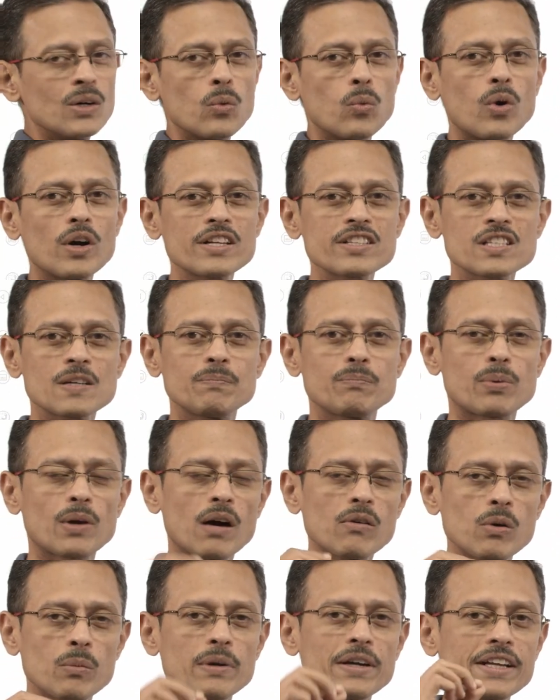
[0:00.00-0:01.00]
What is the
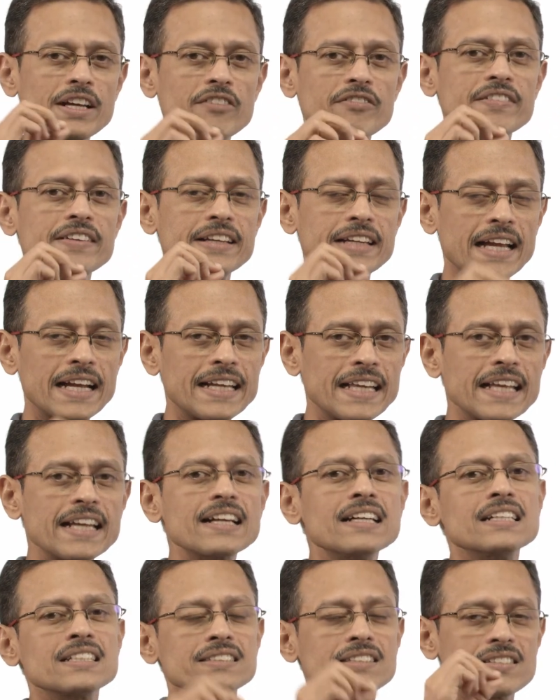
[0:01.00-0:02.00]
probability of
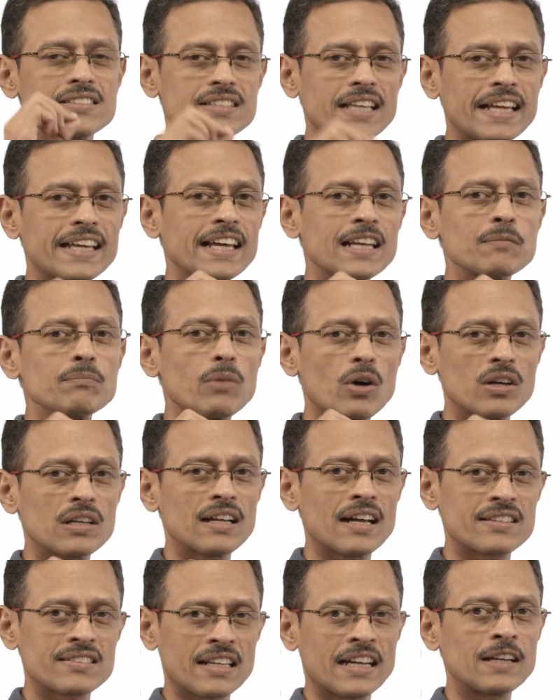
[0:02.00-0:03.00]
getting the second ball
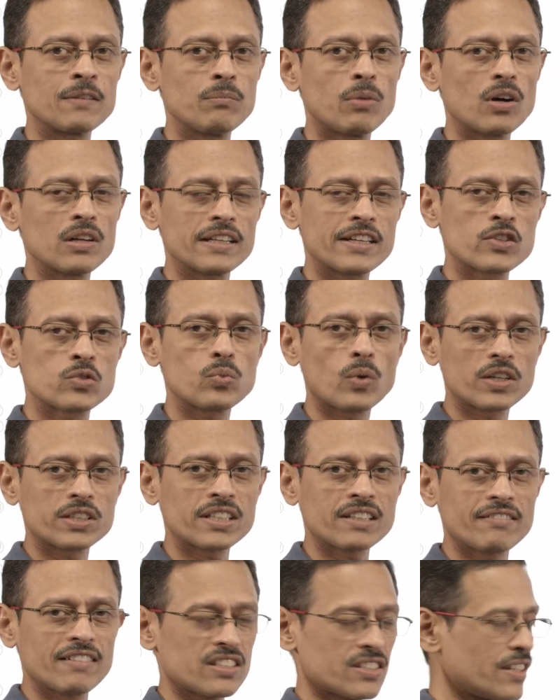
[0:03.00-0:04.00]
as a red ball is what the
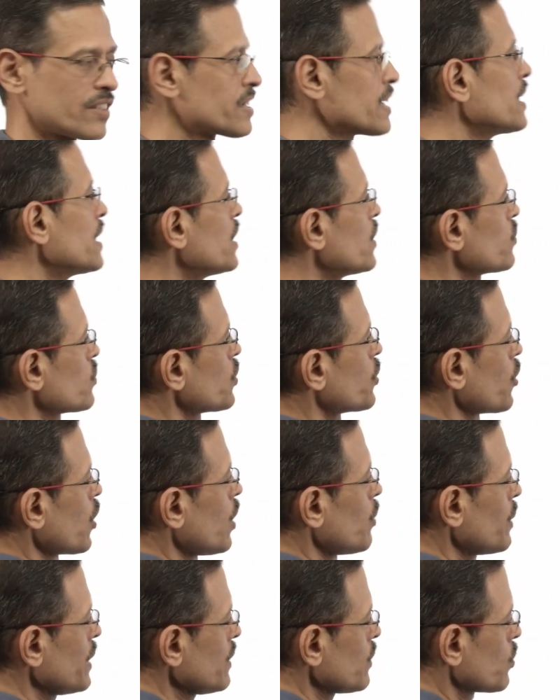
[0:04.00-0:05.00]
question is. So draw
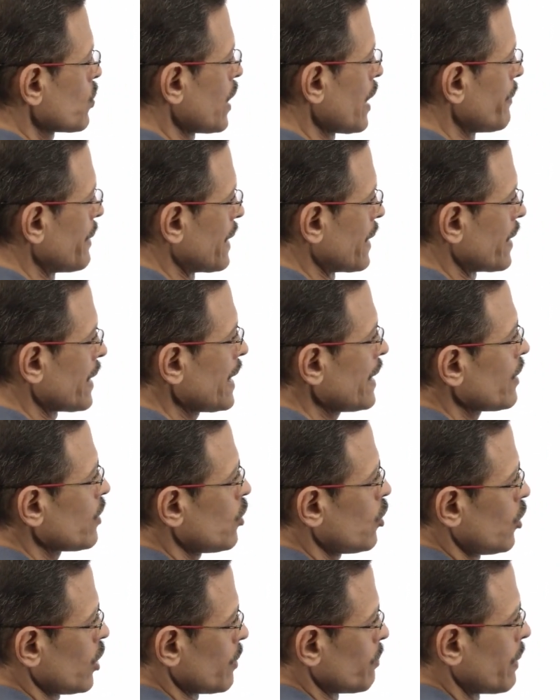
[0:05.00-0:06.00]
1 could have been red
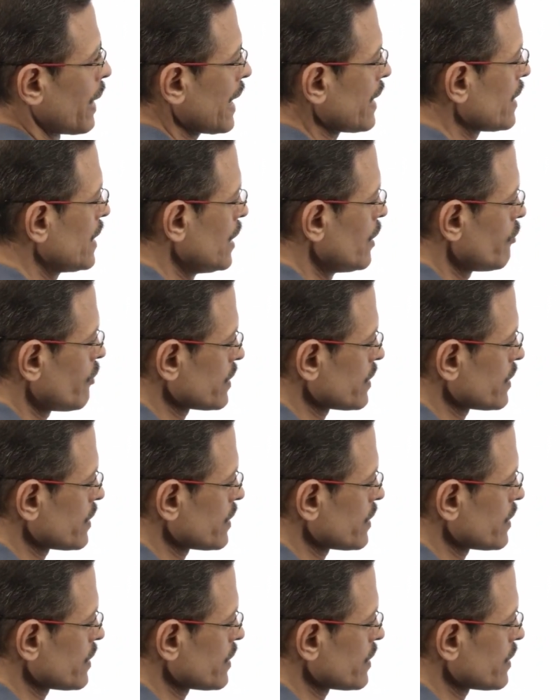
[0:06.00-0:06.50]
or black.